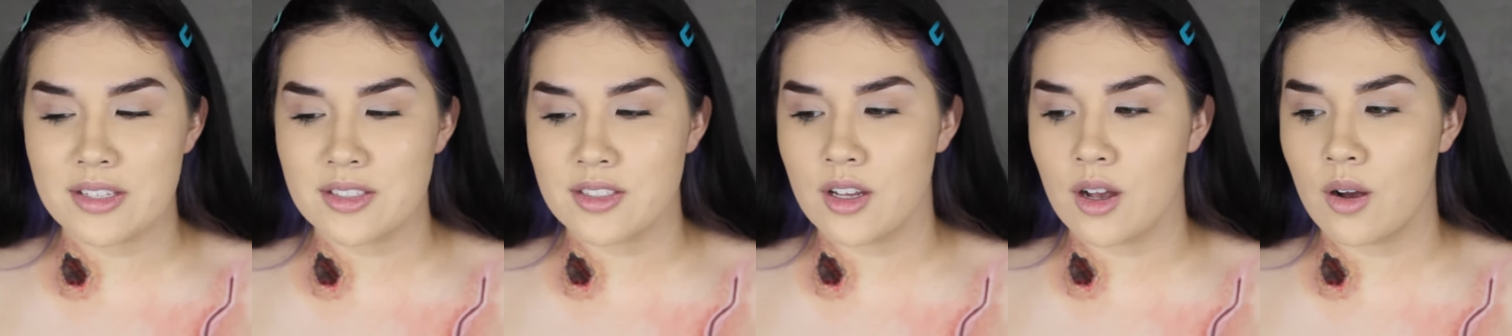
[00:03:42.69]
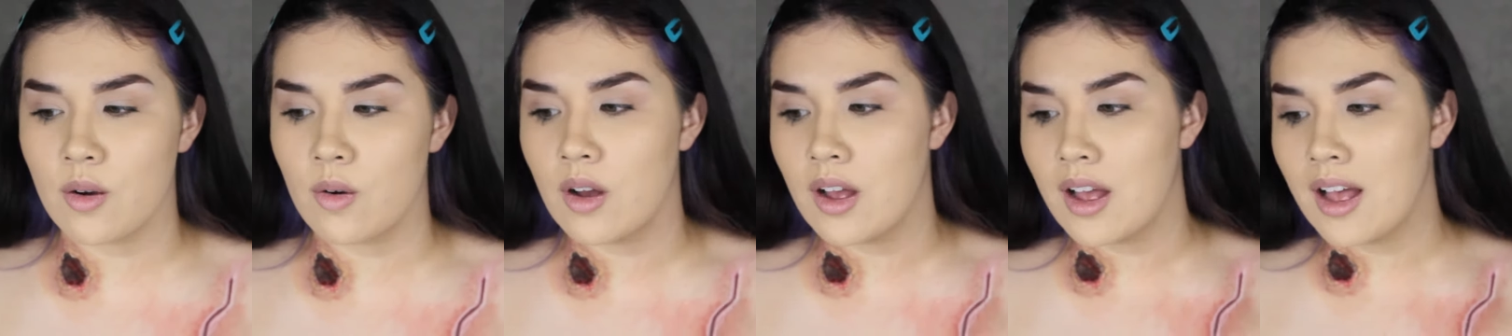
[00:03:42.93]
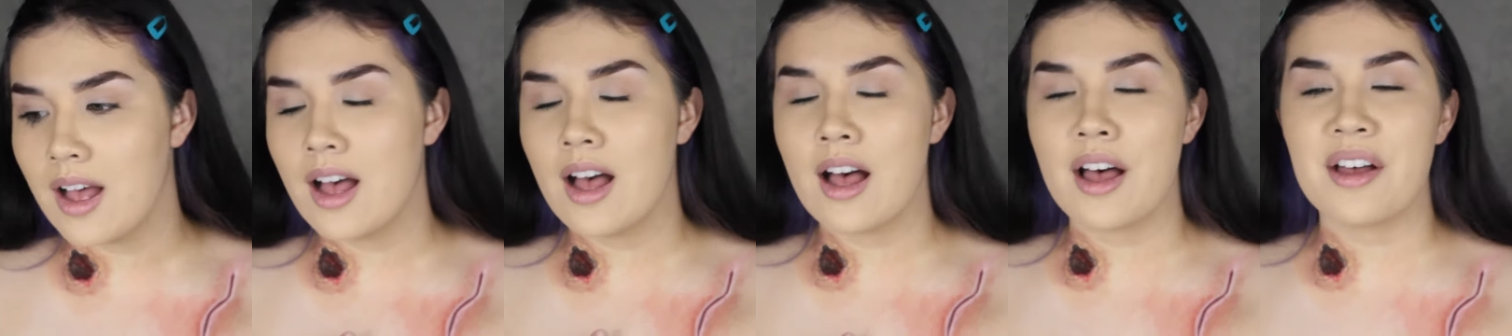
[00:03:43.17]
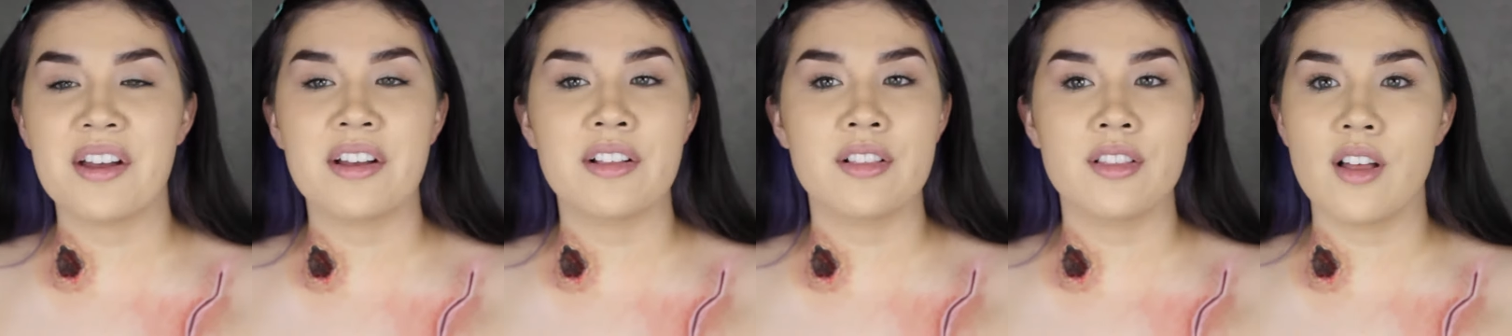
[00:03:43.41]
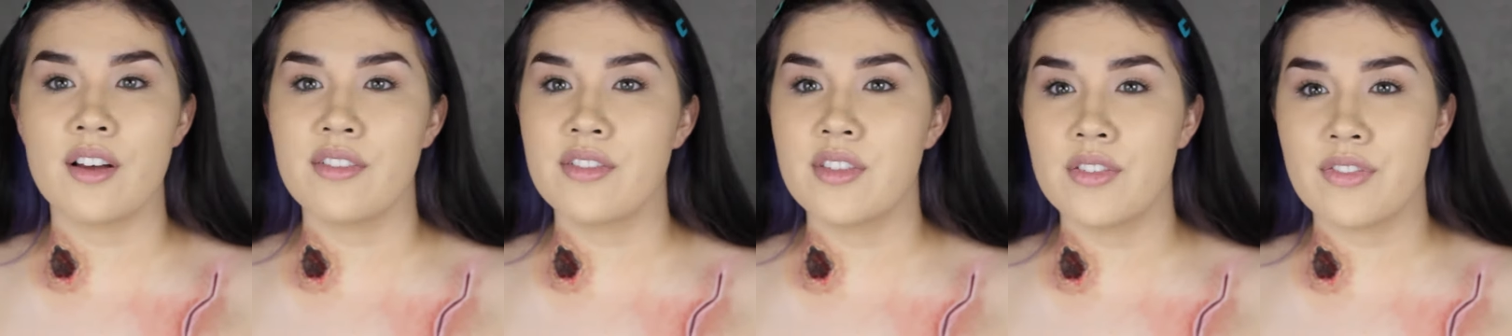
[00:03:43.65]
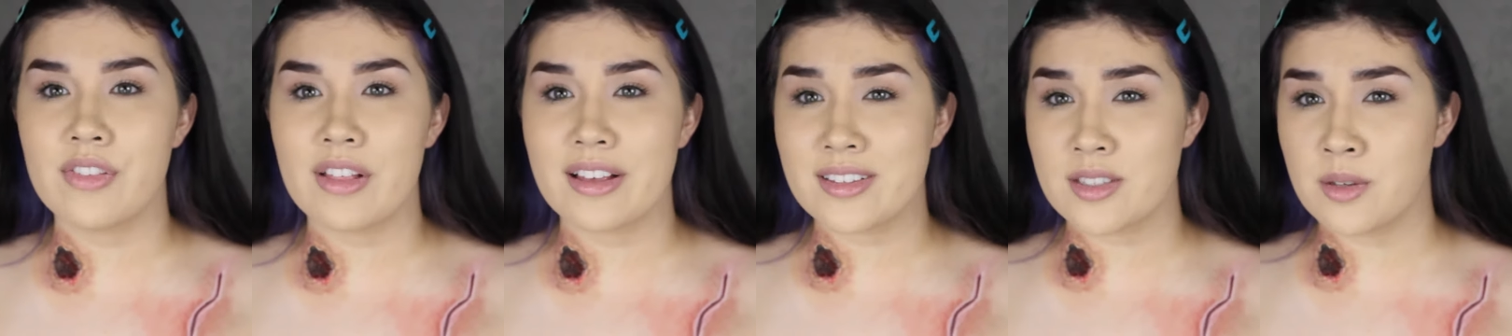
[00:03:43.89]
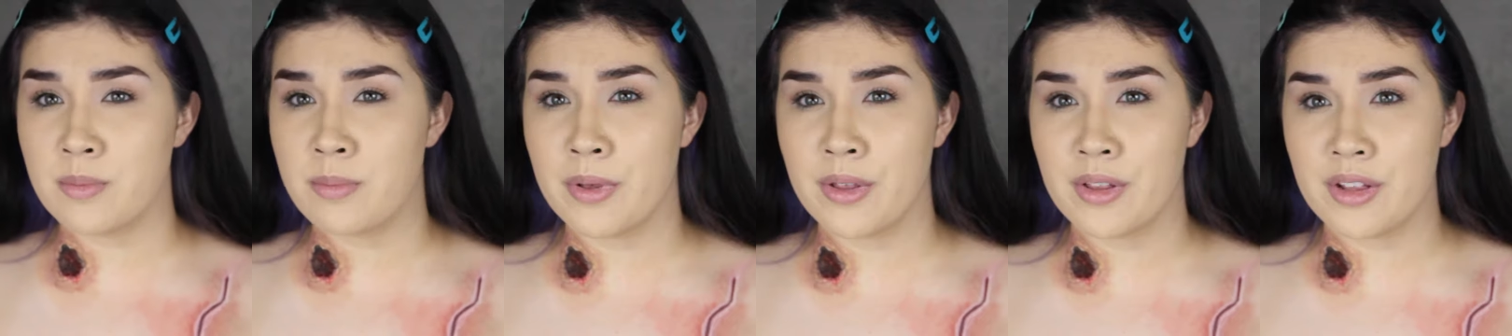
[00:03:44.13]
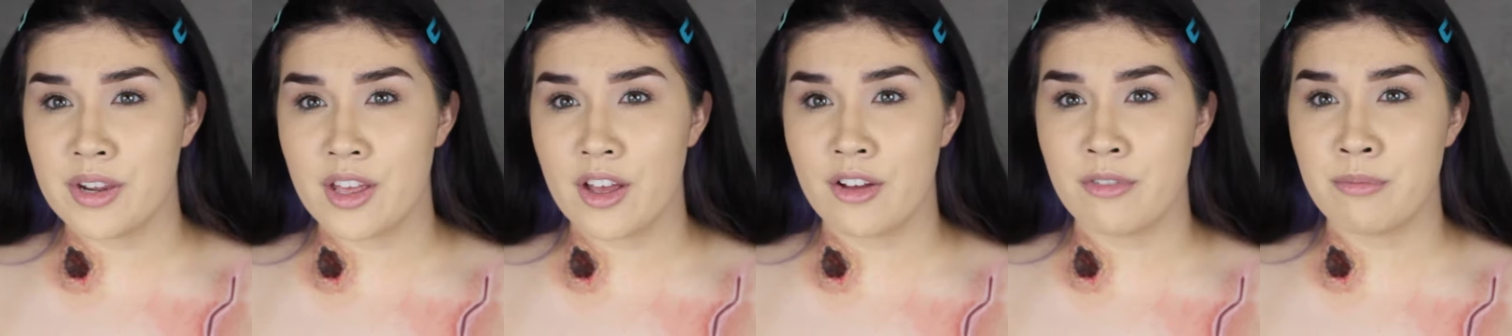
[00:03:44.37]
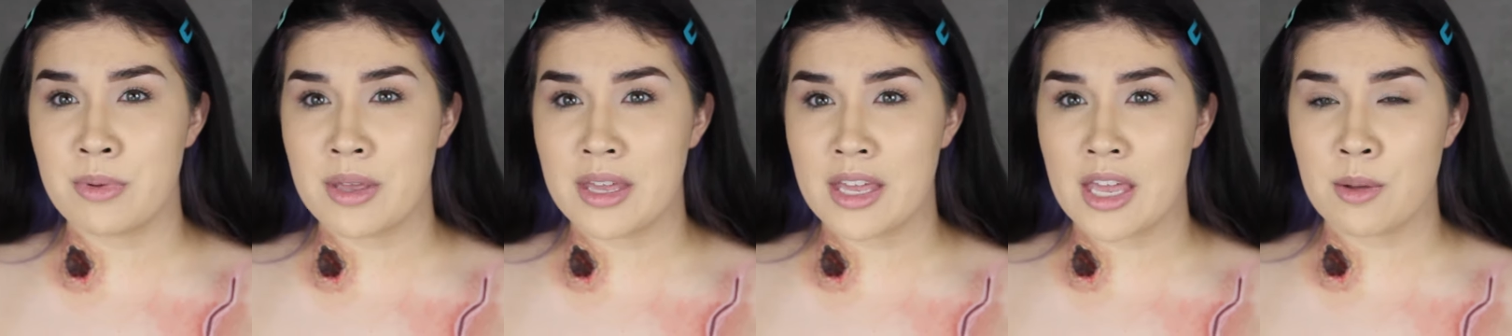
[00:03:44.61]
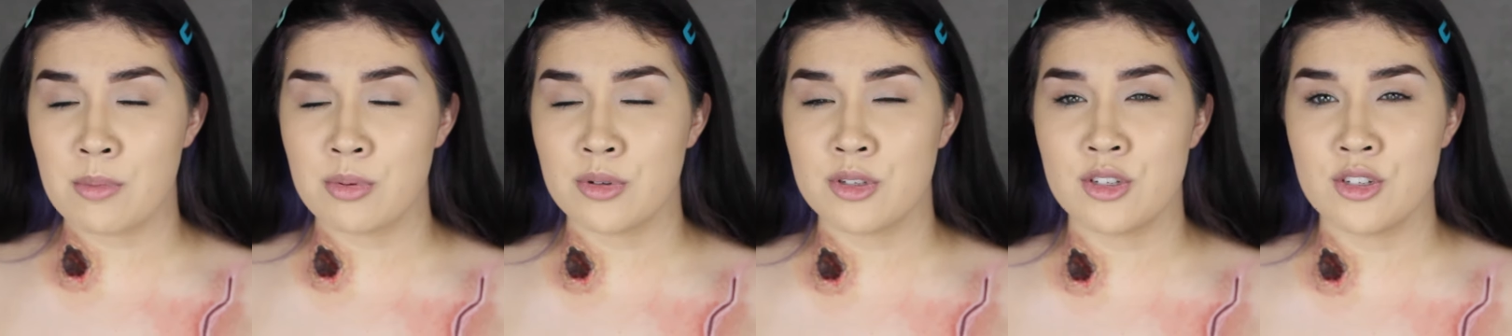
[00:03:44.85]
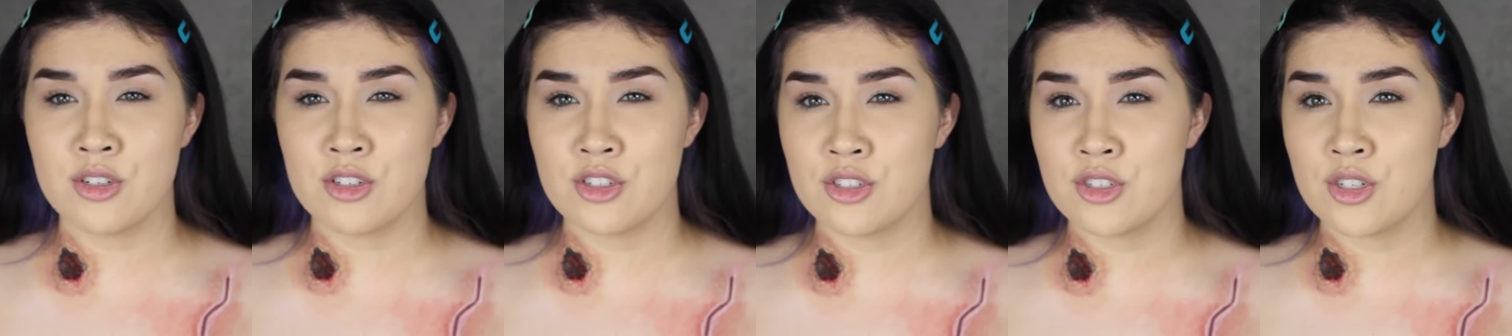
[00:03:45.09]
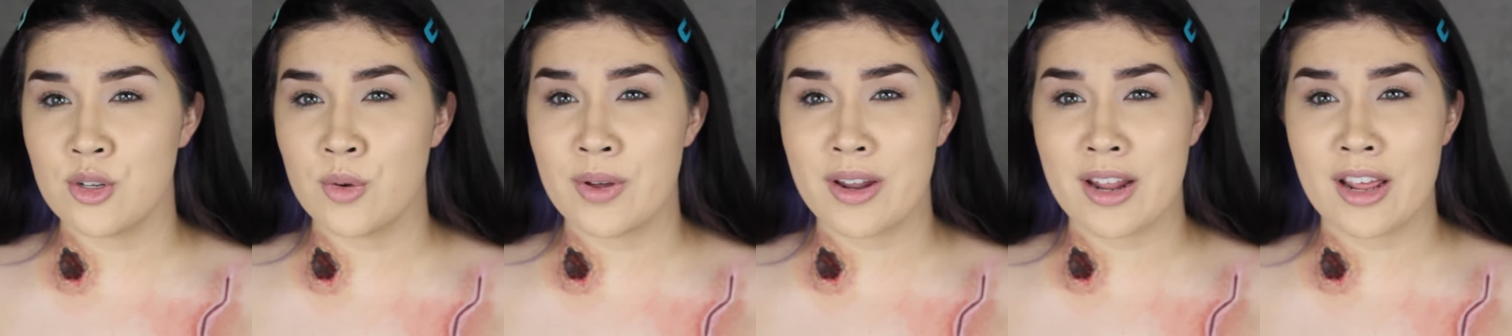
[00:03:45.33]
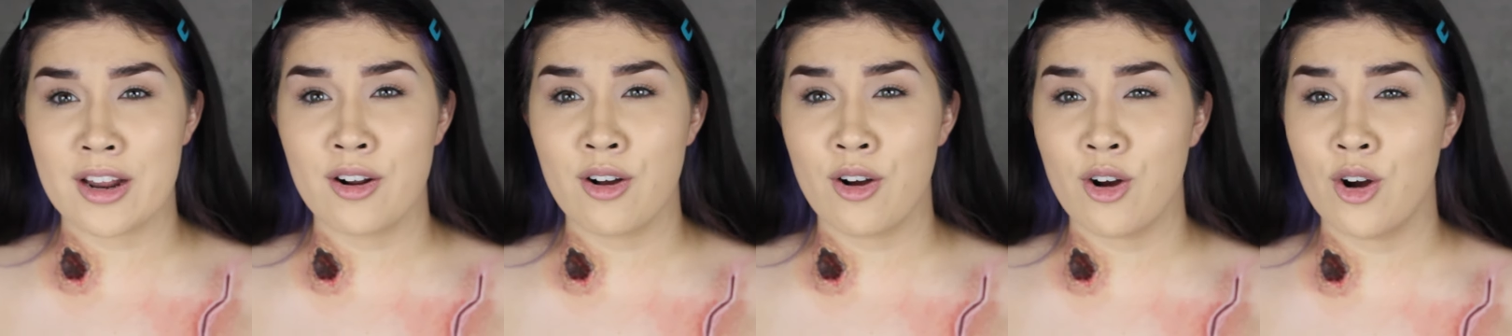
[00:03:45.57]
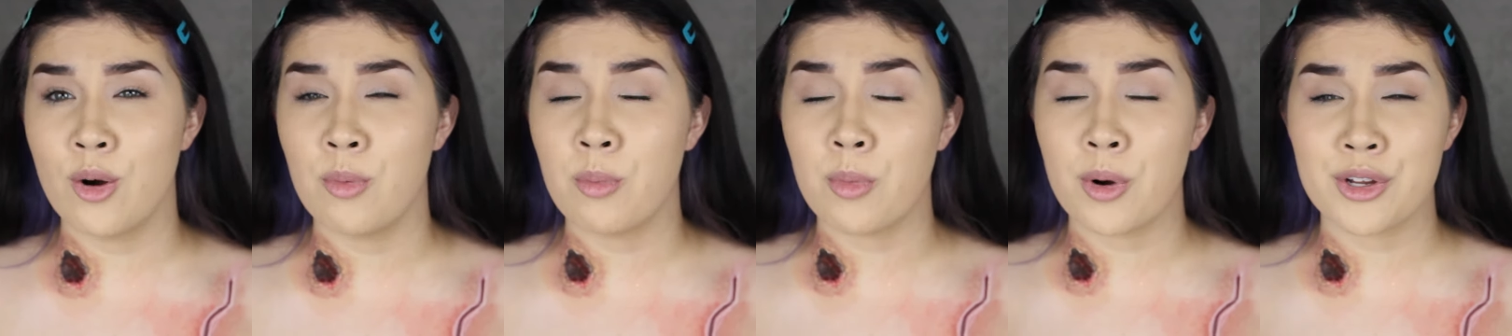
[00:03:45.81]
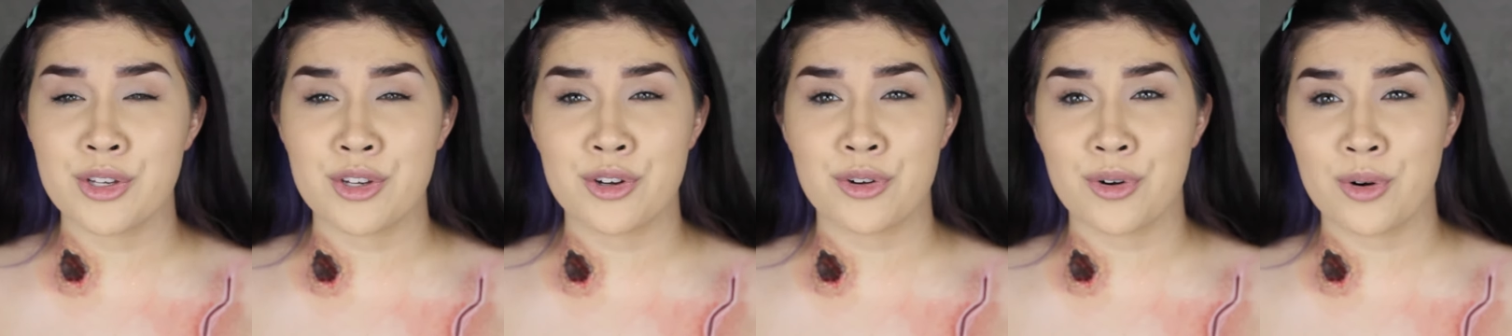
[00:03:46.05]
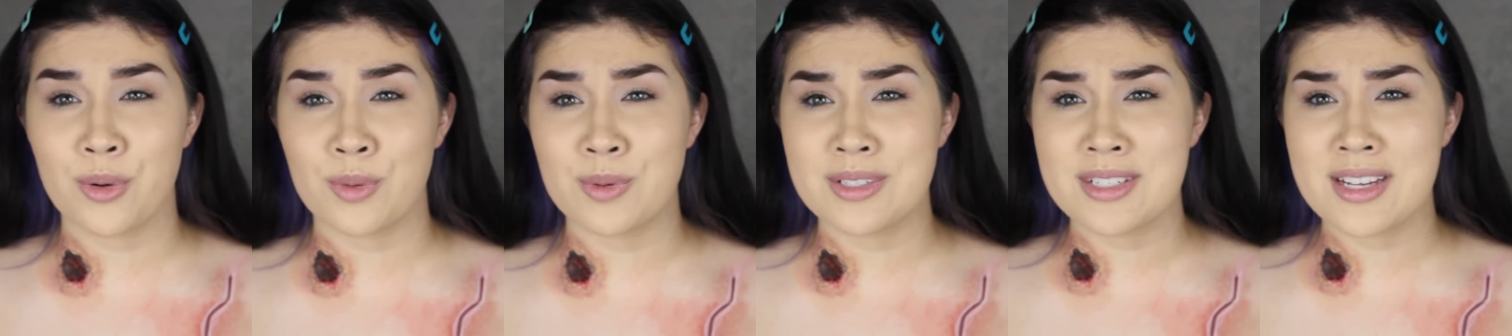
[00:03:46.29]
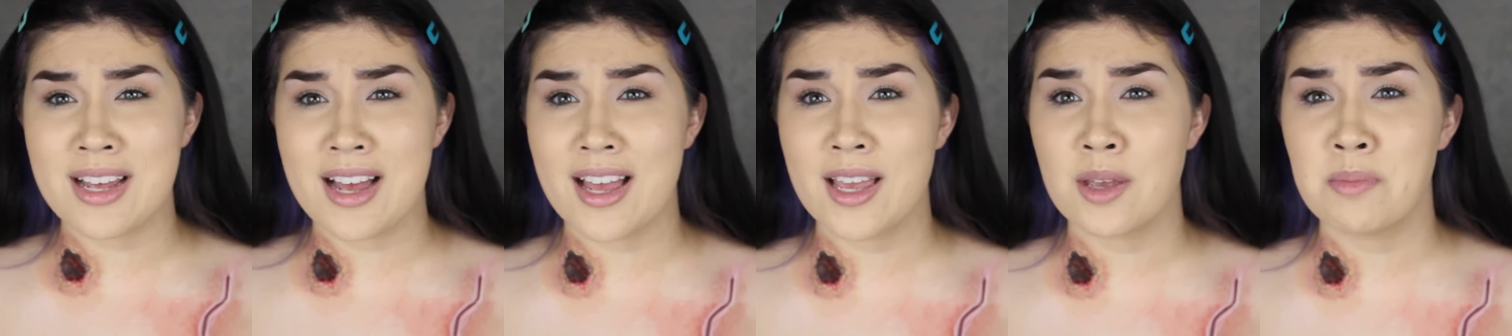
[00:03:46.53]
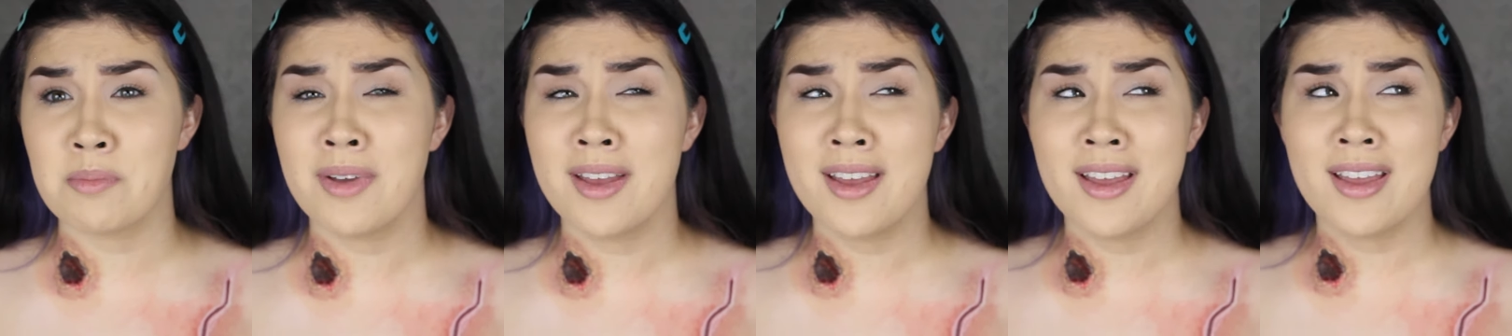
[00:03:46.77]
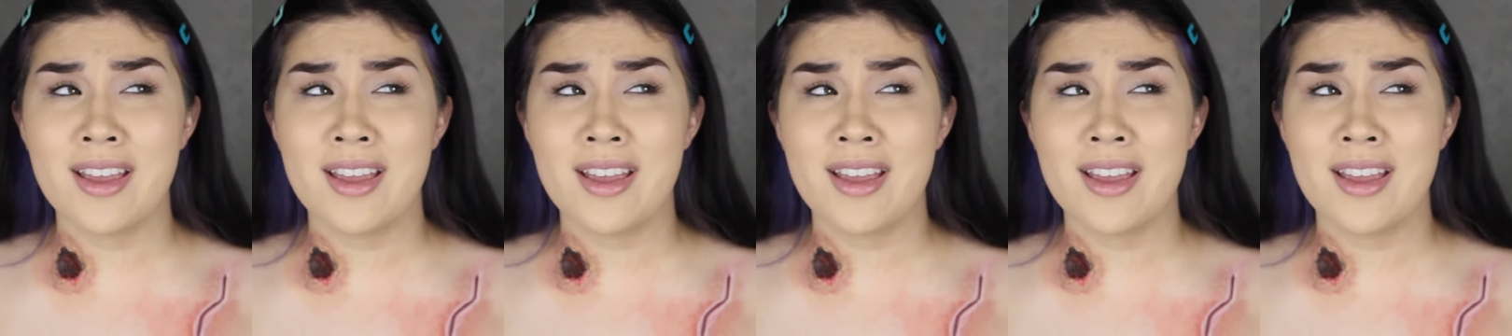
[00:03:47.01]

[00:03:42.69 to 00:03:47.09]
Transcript: So I love the flexibility of being able to just do it at home on your own time,